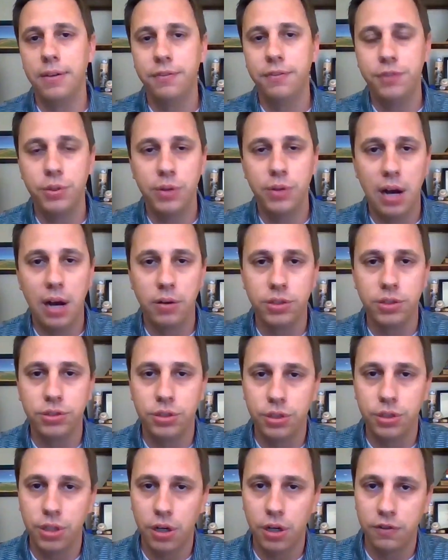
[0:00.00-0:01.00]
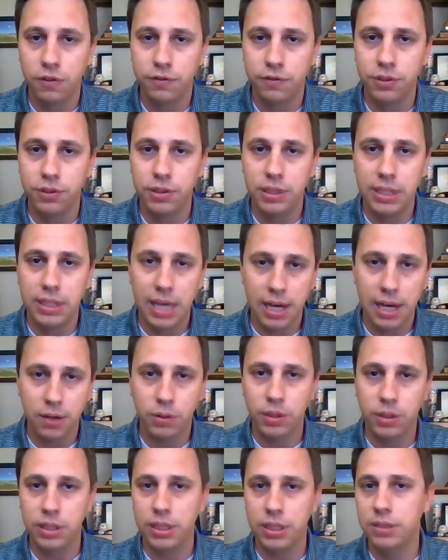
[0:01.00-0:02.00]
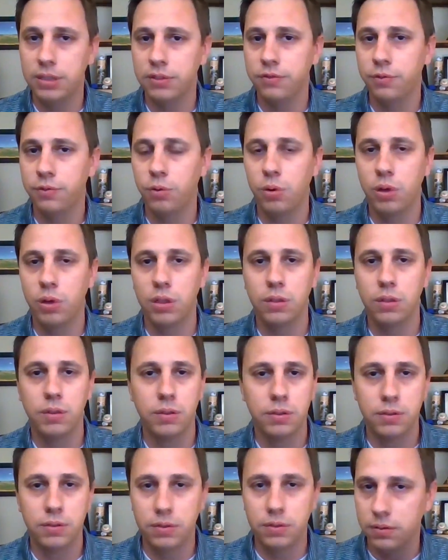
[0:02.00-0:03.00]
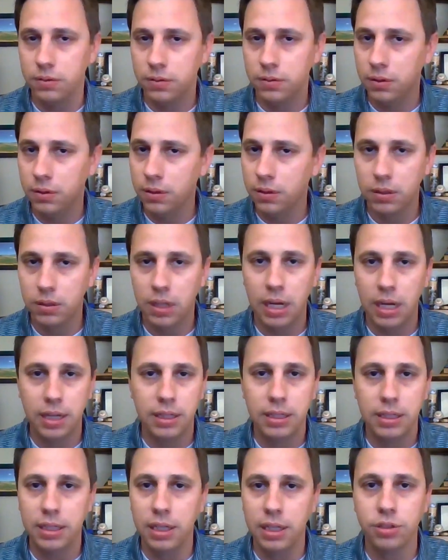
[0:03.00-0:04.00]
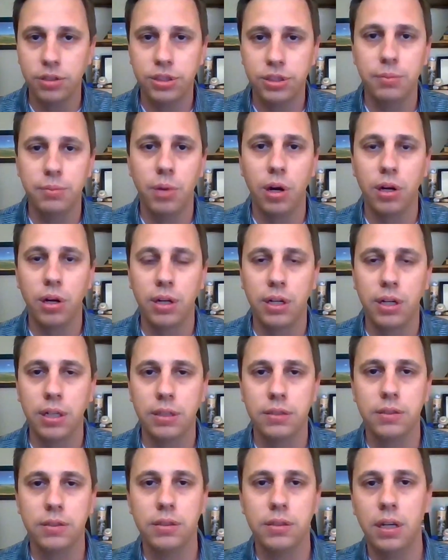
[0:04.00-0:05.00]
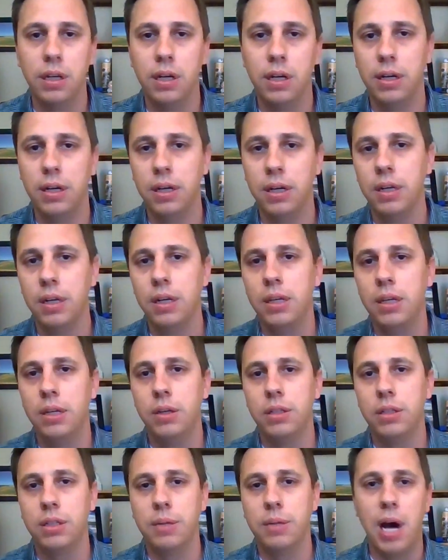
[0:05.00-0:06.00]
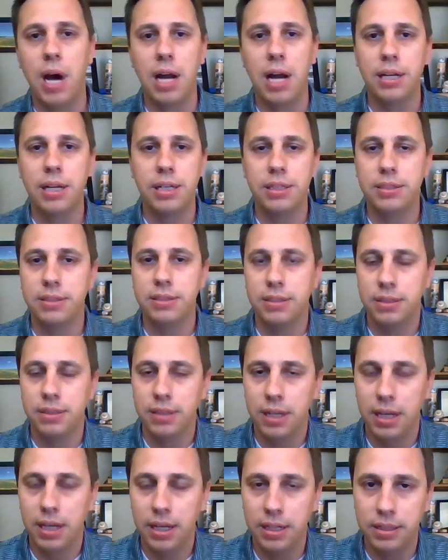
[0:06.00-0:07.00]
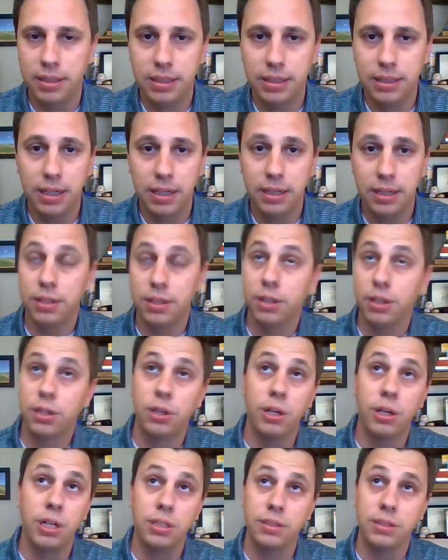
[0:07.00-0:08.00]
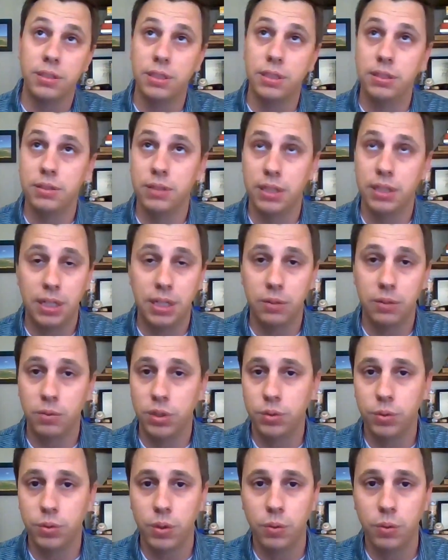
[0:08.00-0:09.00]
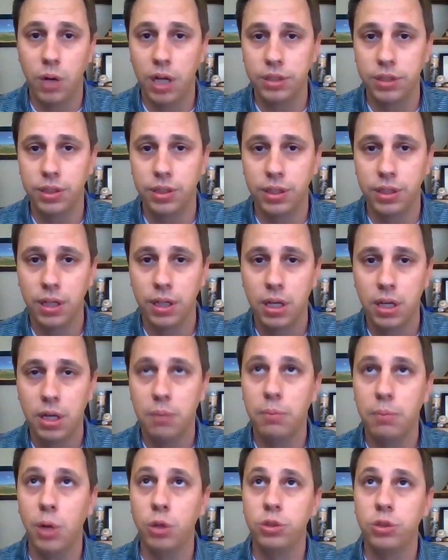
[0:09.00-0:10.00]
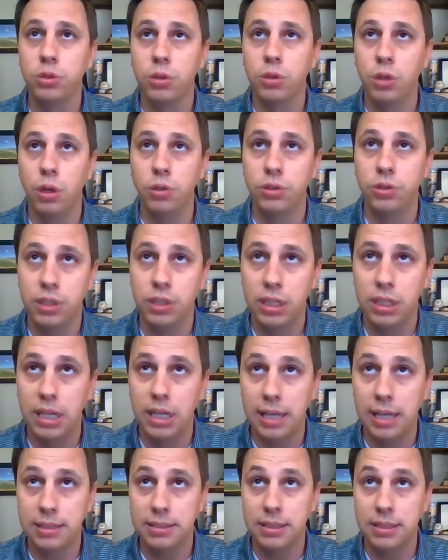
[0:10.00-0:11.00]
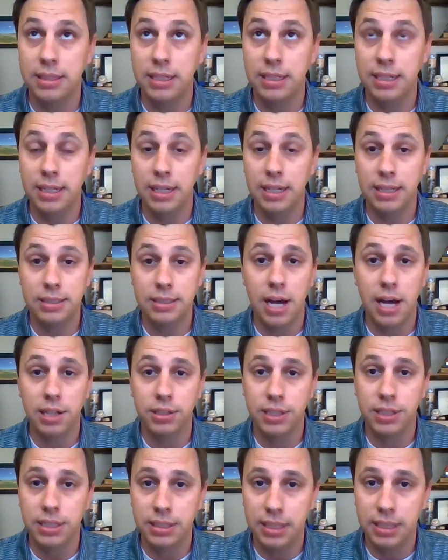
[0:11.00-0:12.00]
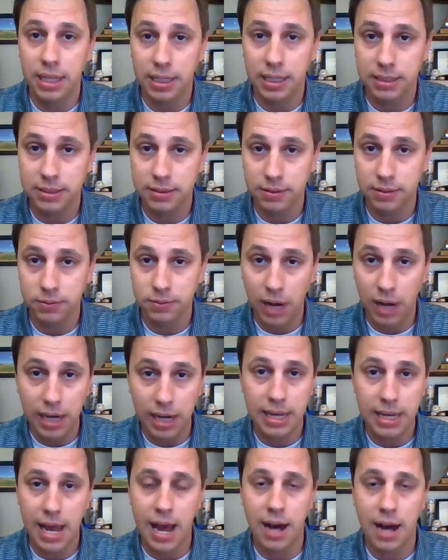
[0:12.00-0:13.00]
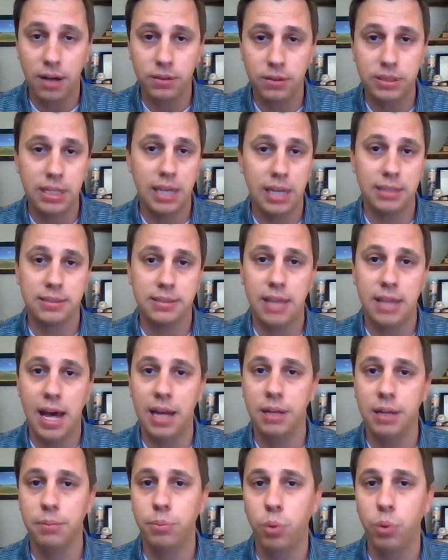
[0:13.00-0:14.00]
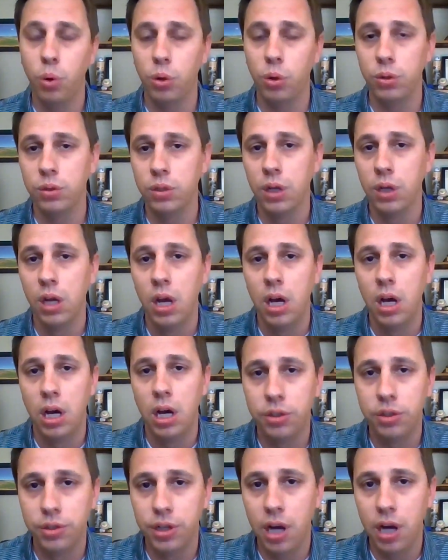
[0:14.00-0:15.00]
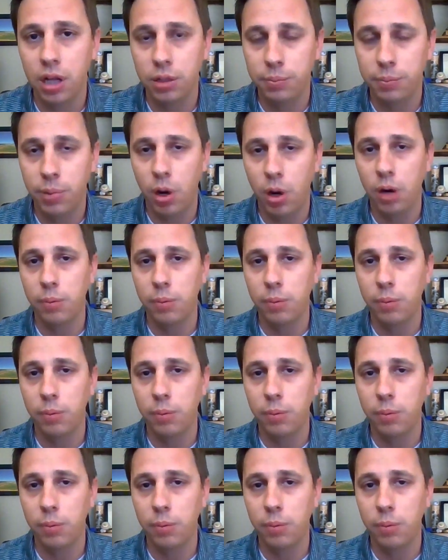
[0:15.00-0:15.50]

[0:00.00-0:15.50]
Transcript: few hours to go for the equities, for a lot of the energy market commodities and the currencies, again, which we're watching most closely as the dollar index right now tests that important $100 par